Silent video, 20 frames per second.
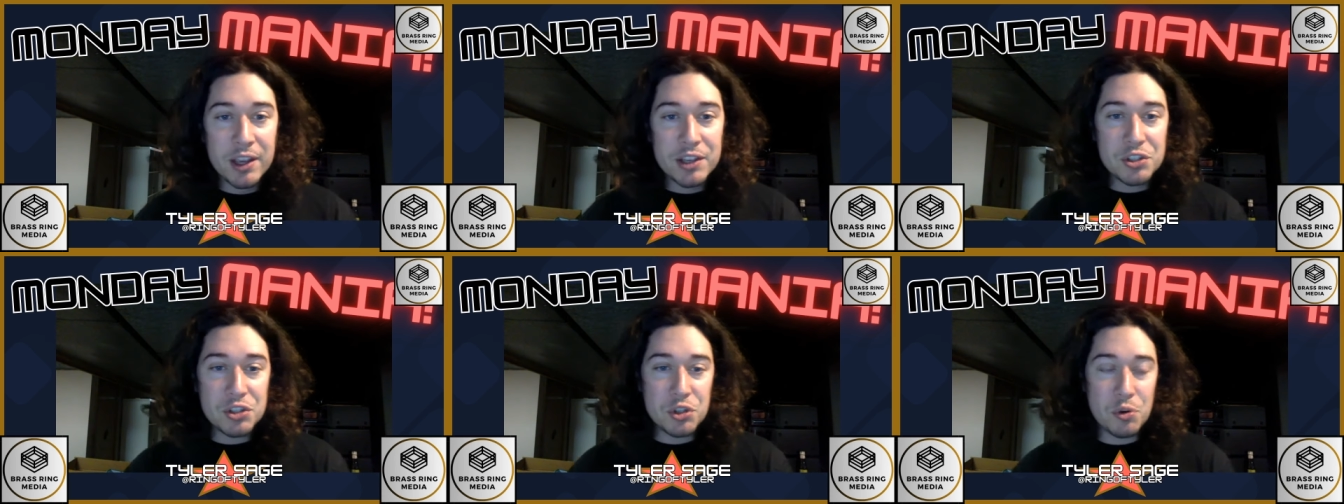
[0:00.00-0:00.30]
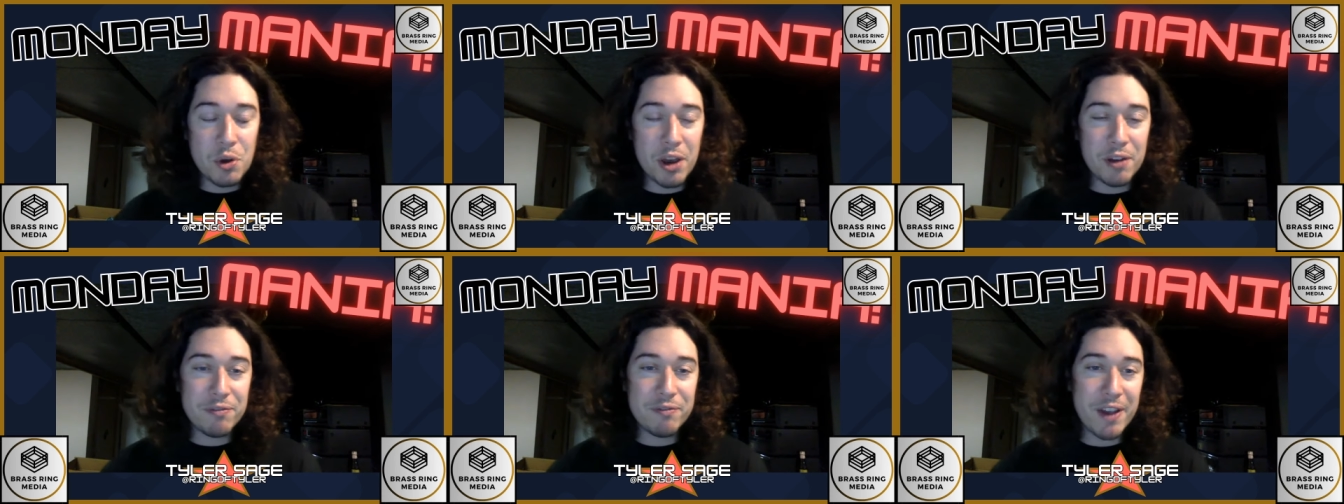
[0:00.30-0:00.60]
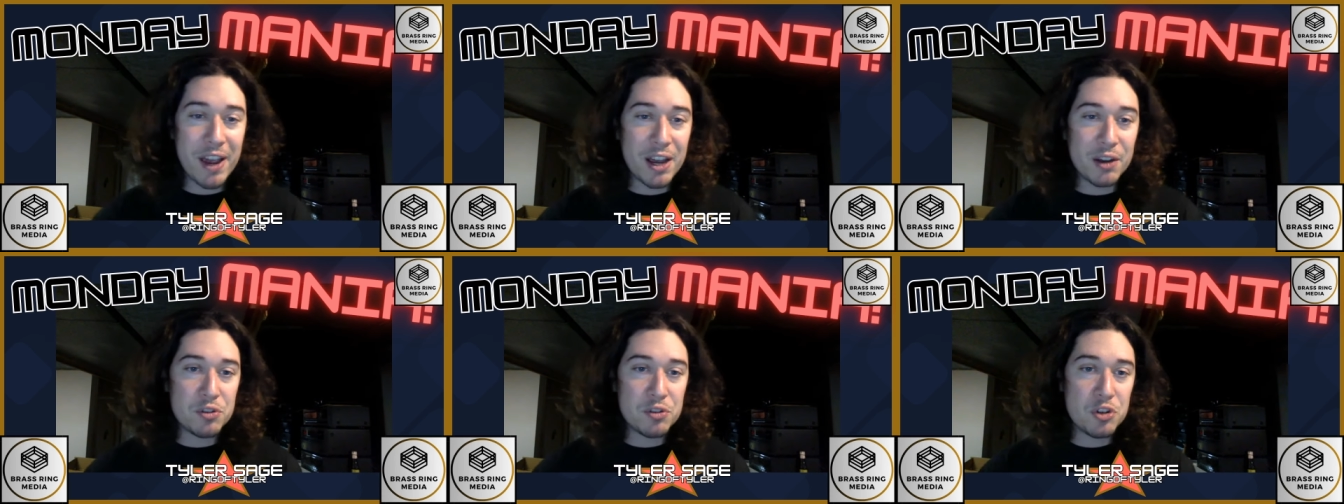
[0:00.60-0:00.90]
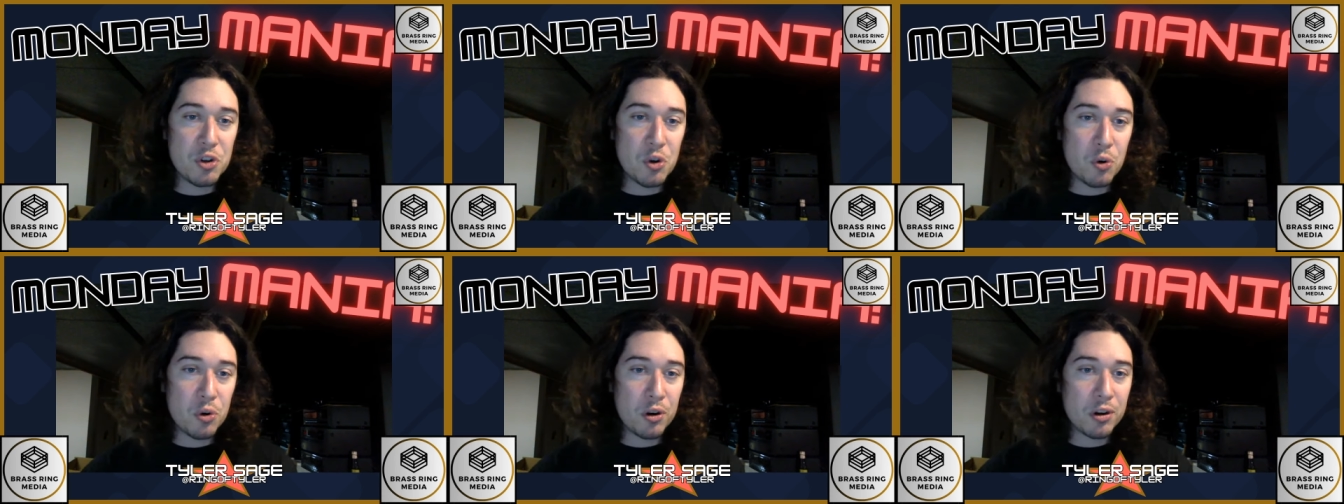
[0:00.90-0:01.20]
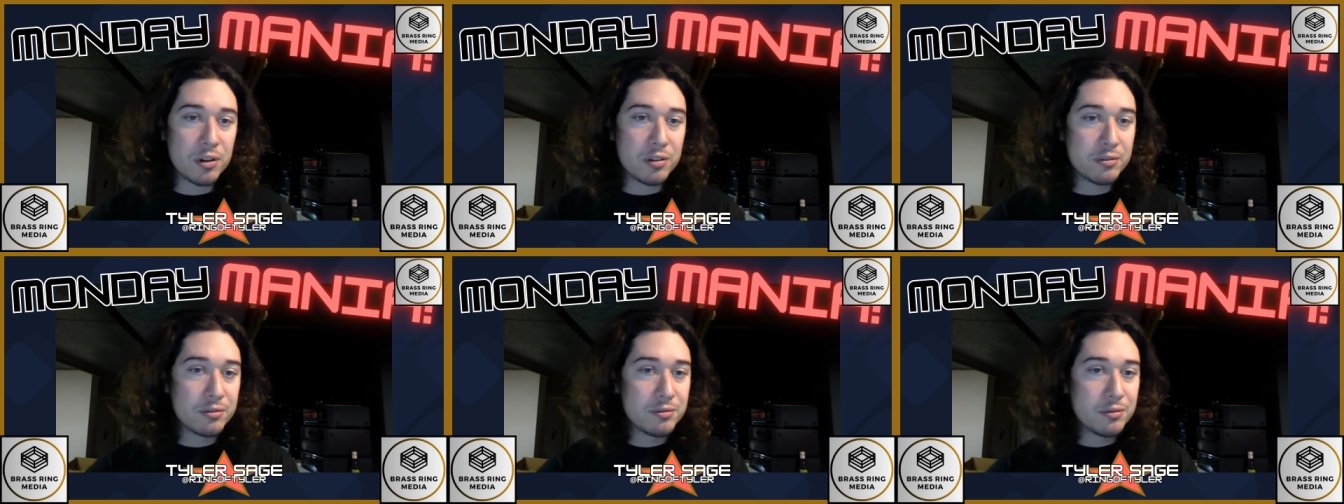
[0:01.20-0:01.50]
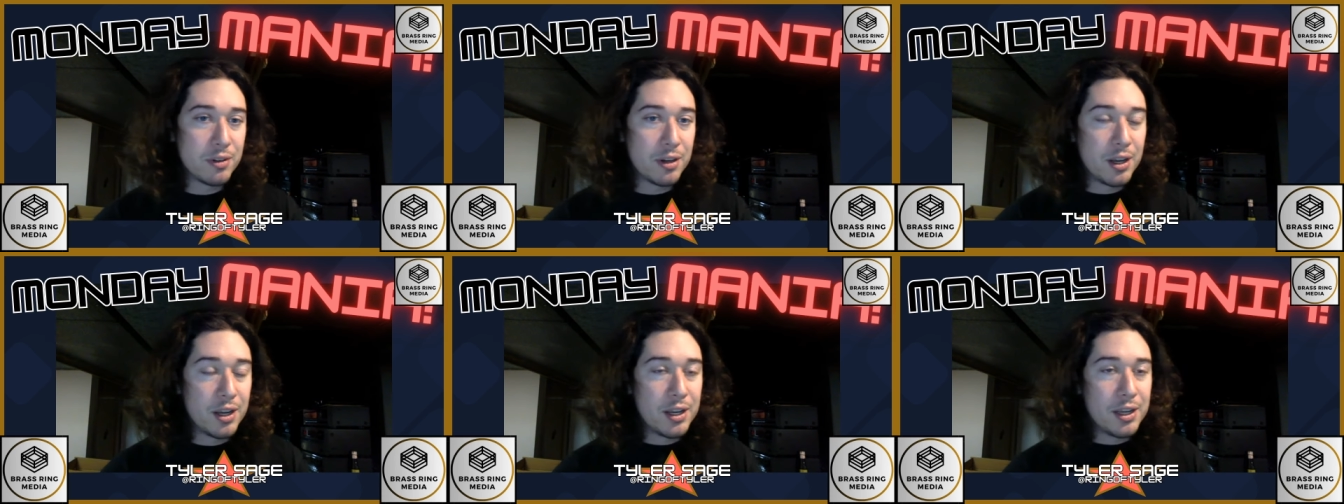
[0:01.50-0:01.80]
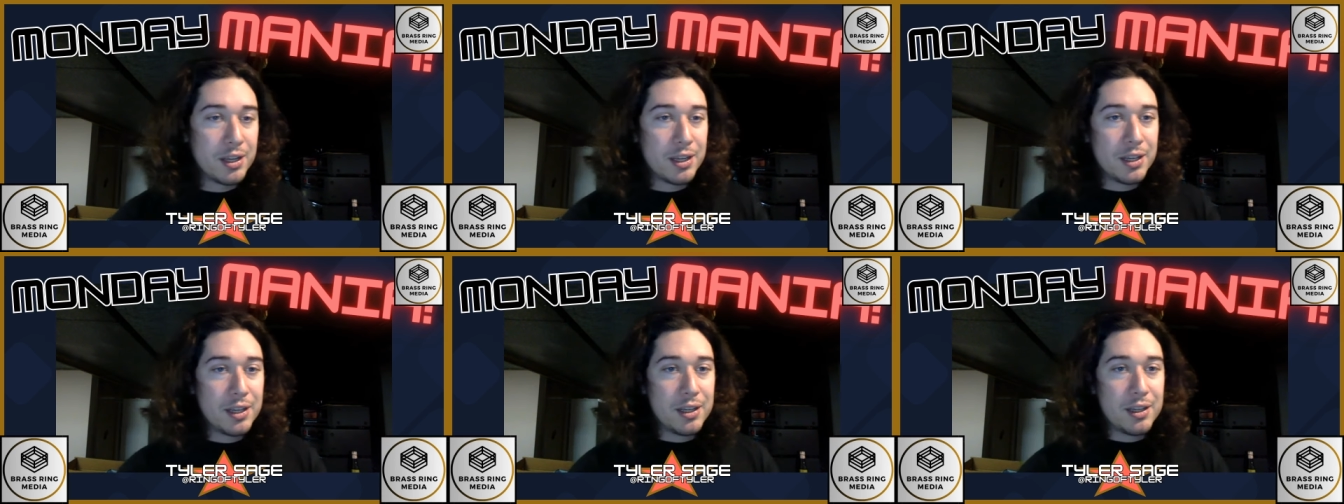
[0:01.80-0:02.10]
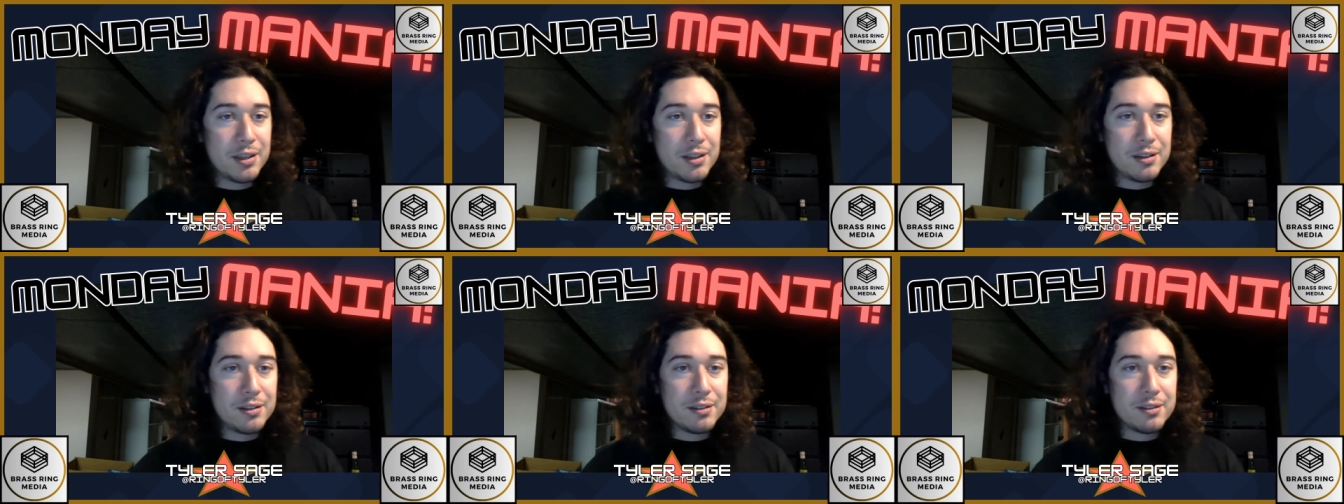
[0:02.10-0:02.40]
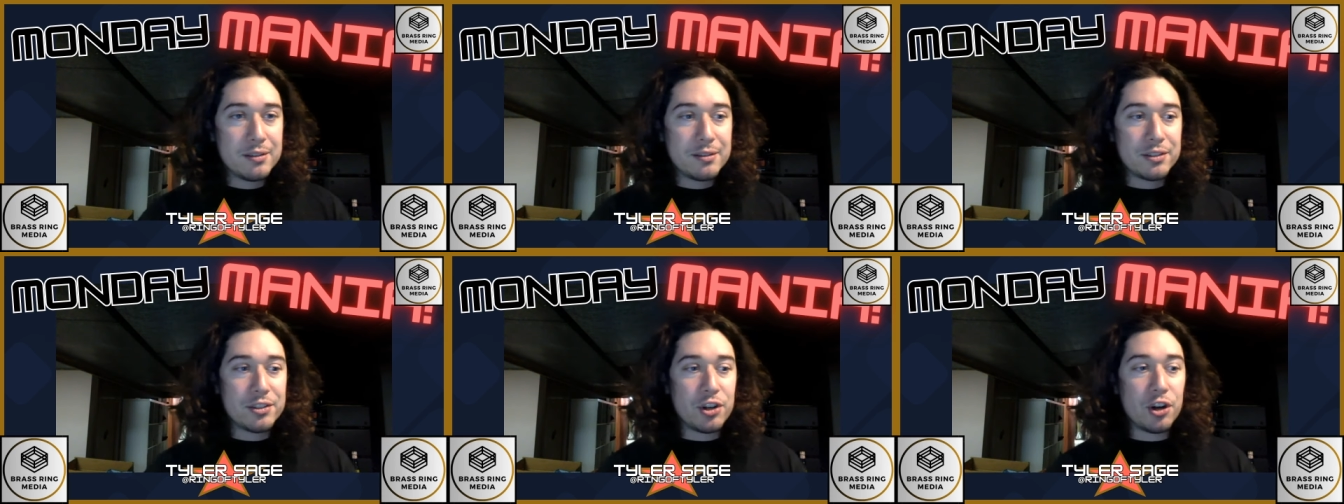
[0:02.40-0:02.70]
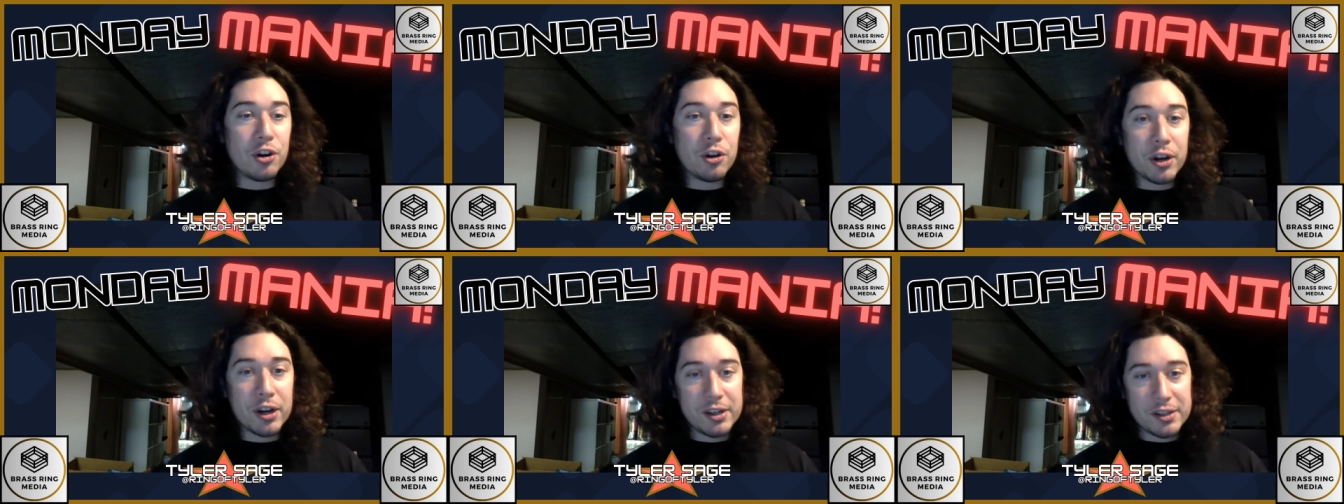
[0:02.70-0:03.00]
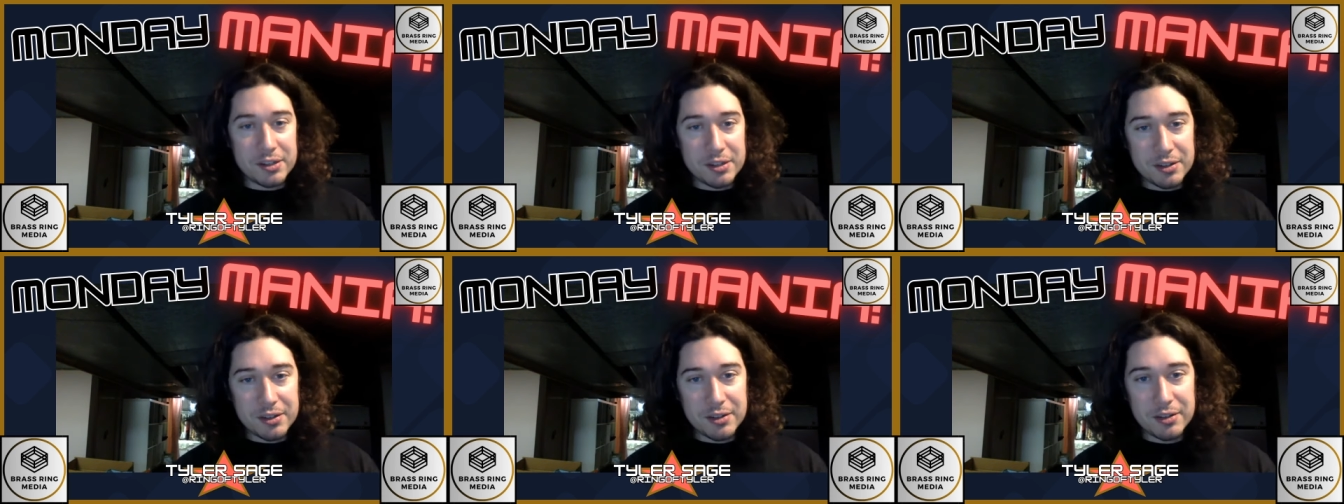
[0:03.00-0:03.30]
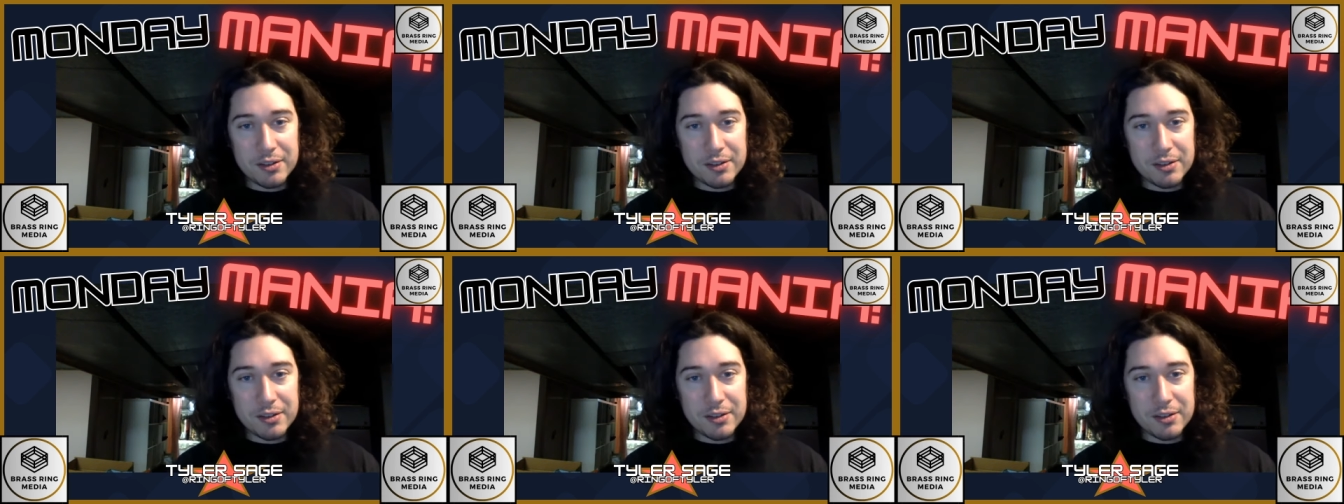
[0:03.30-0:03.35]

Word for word: So you have found your current